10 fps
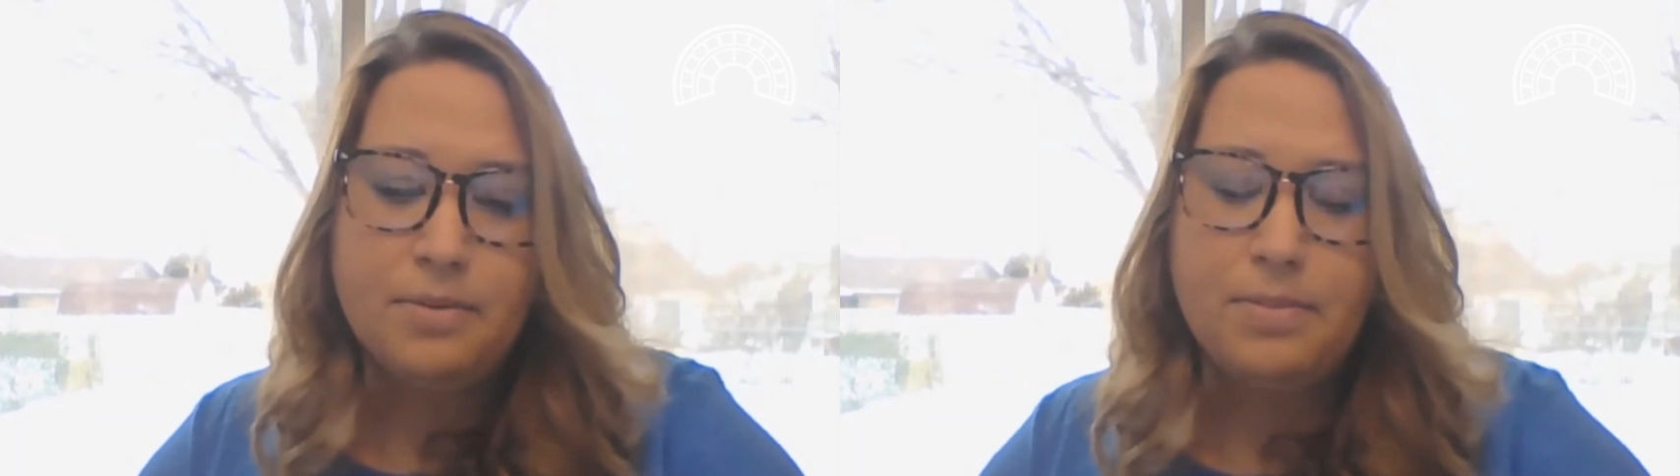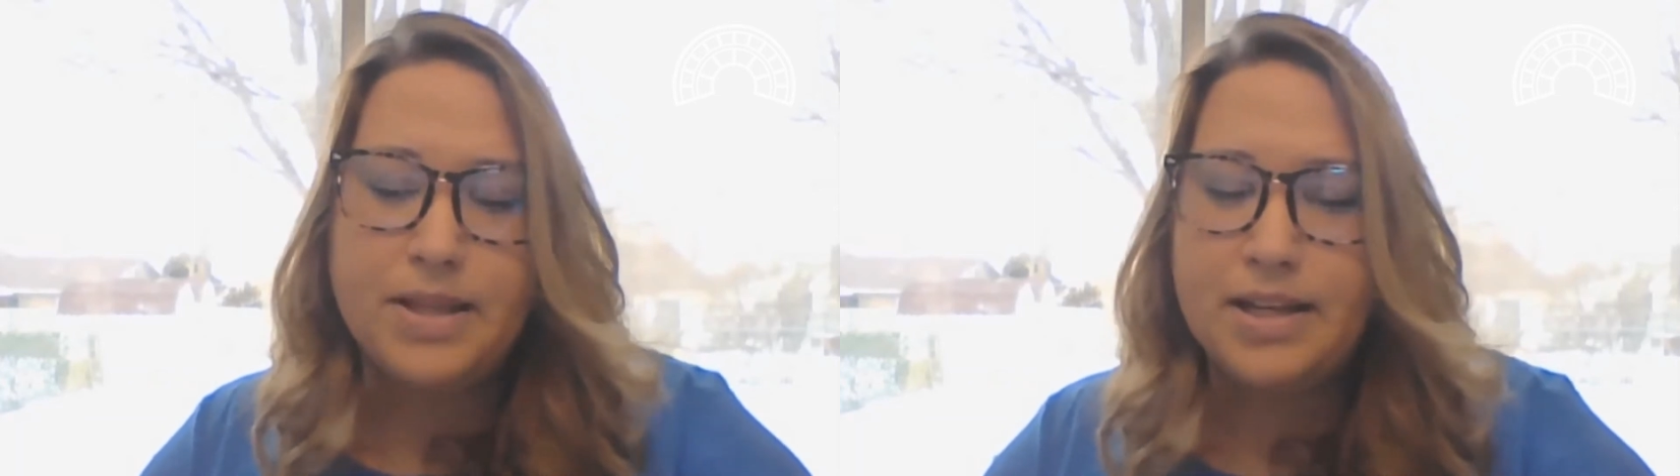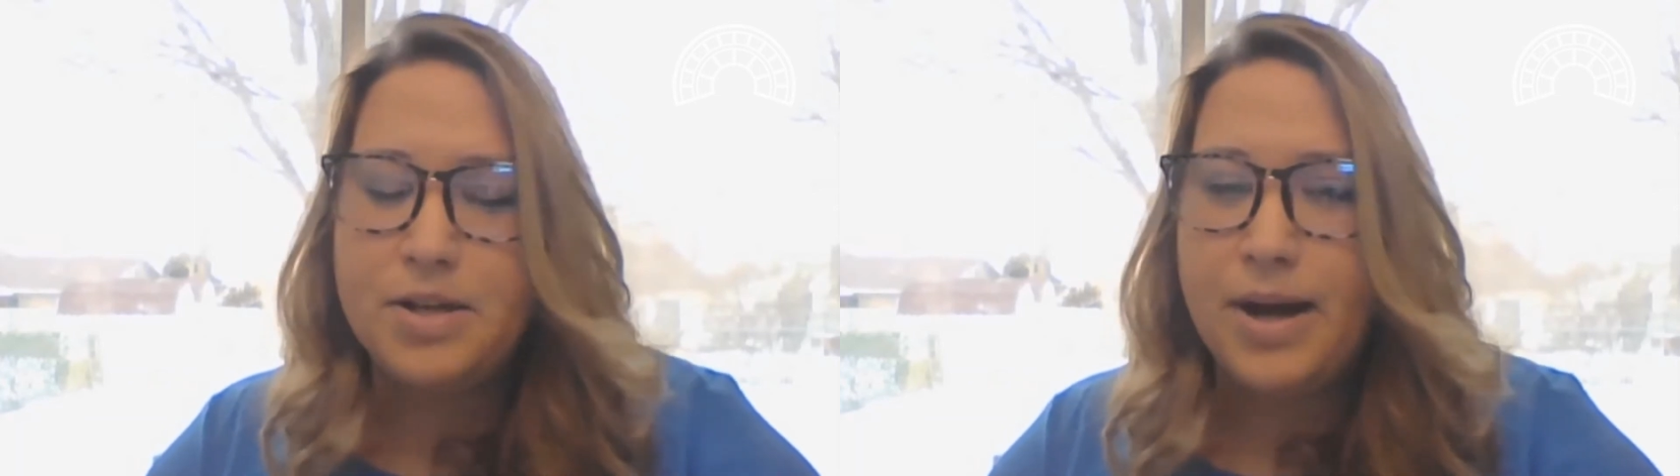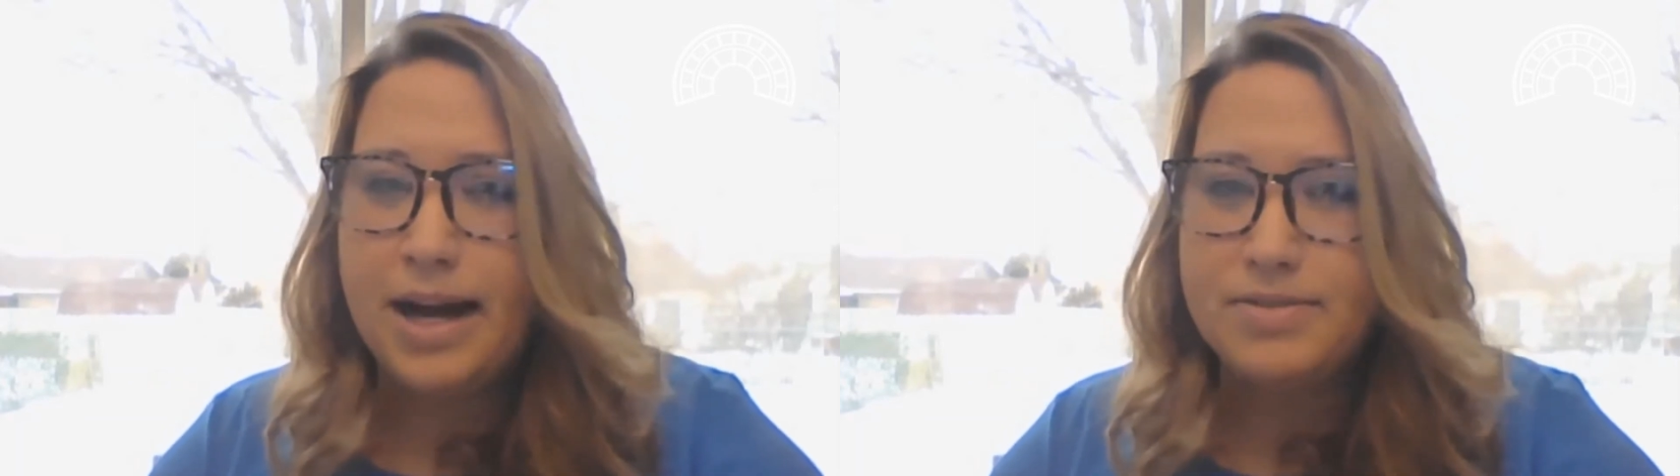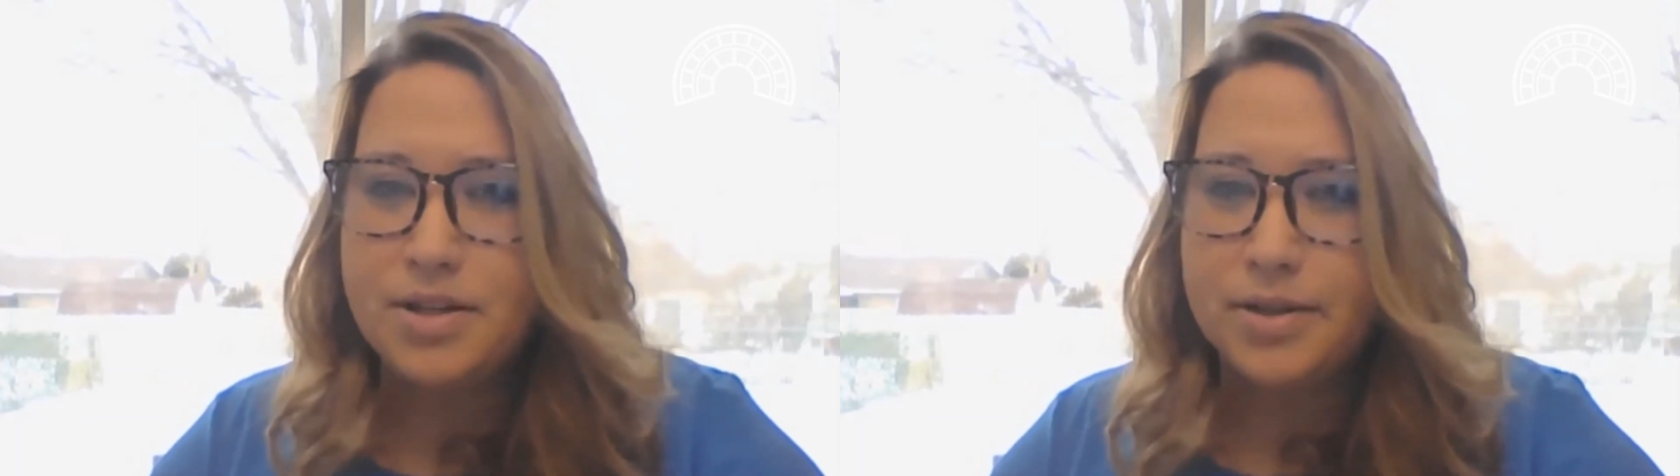But then you
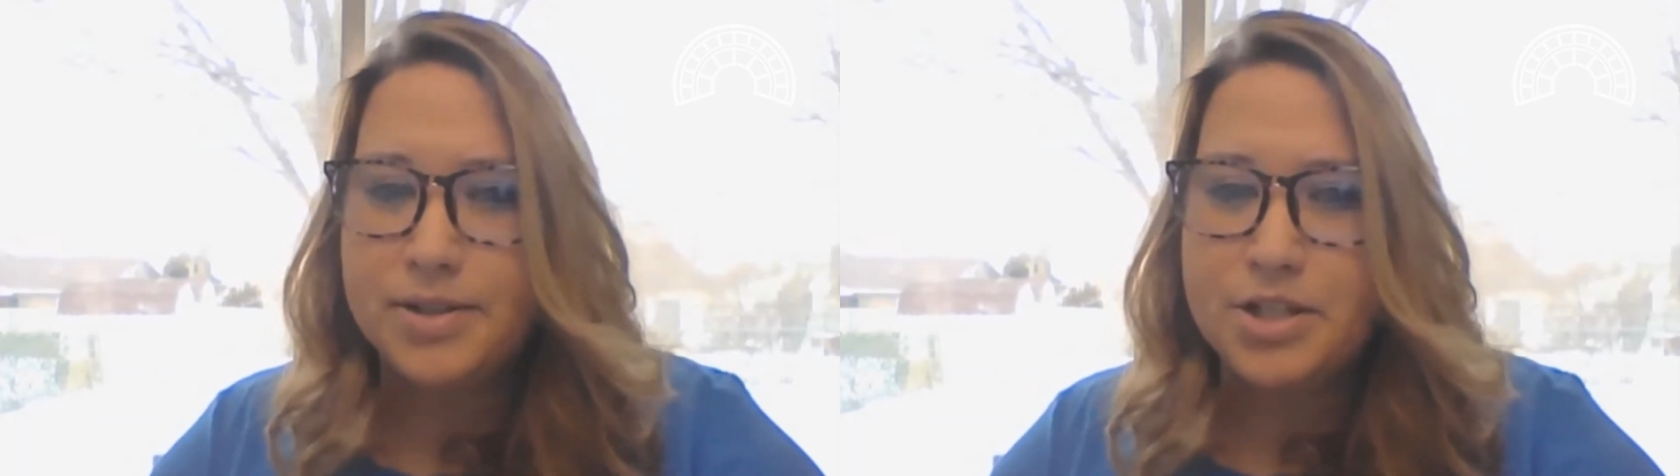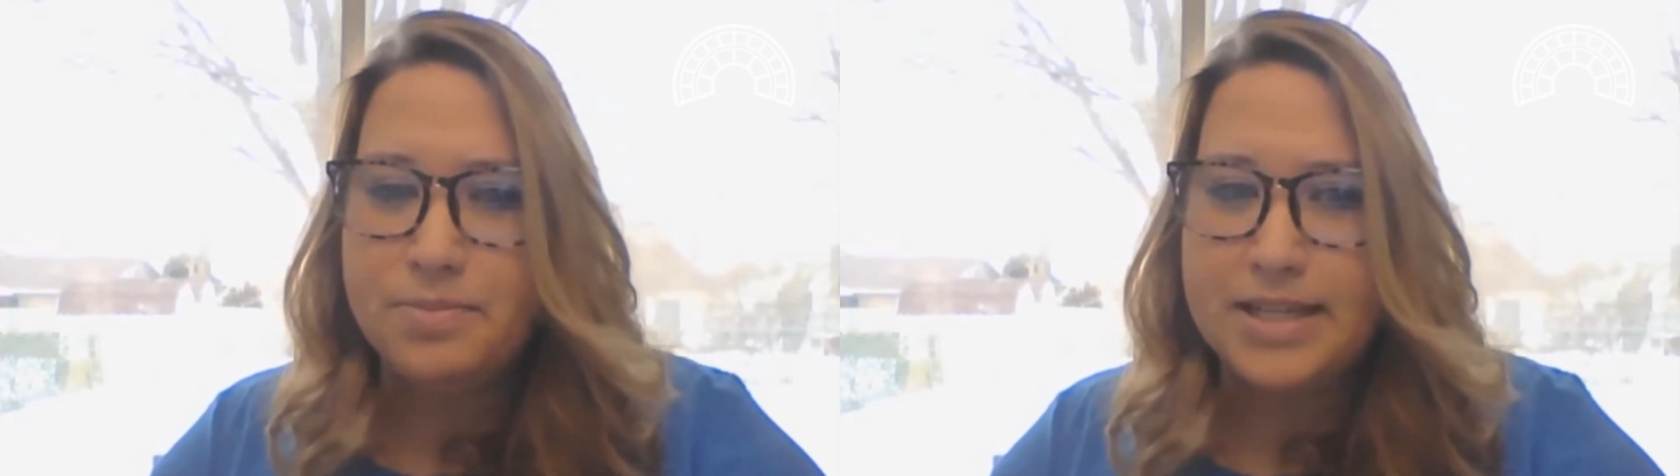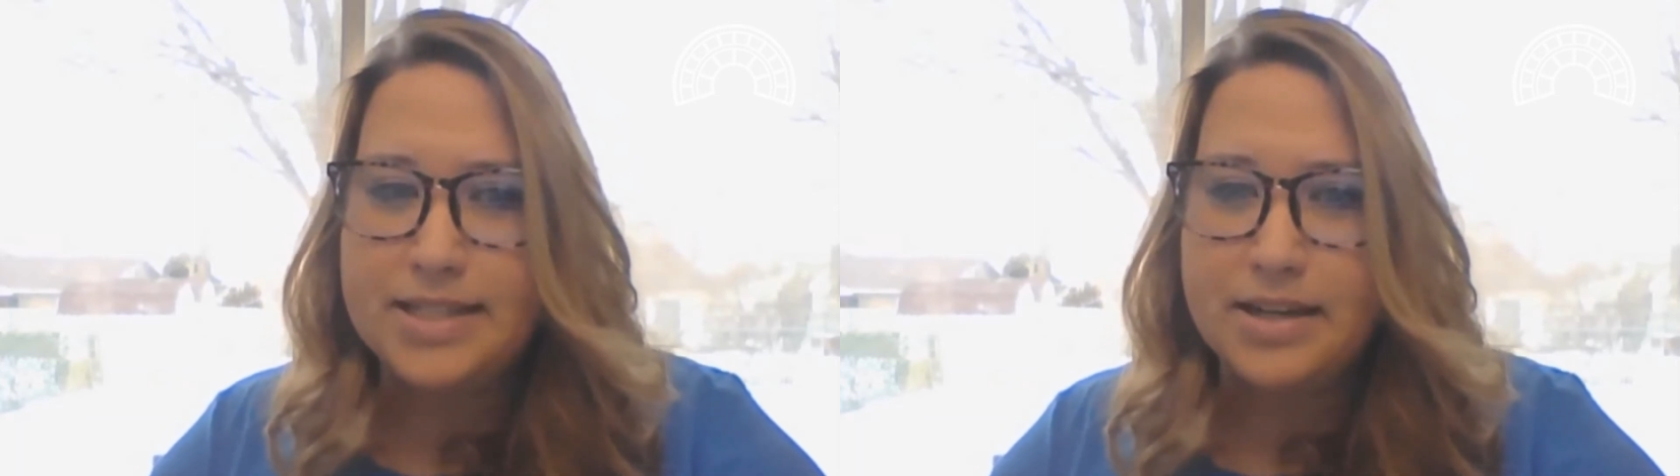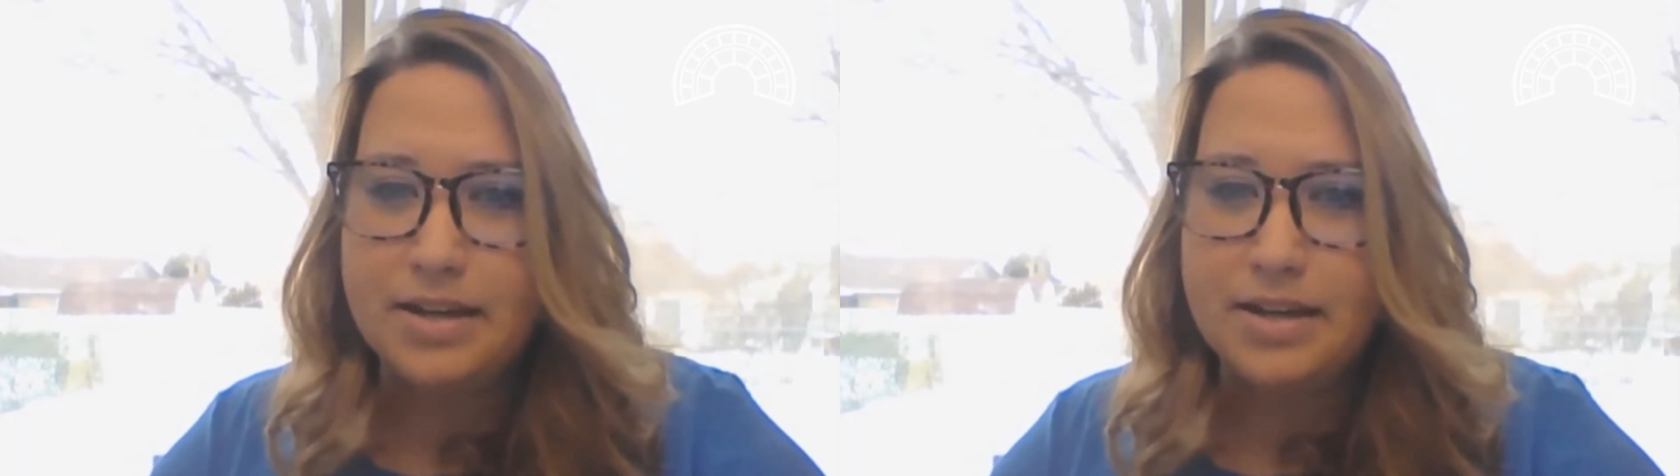have to also mix it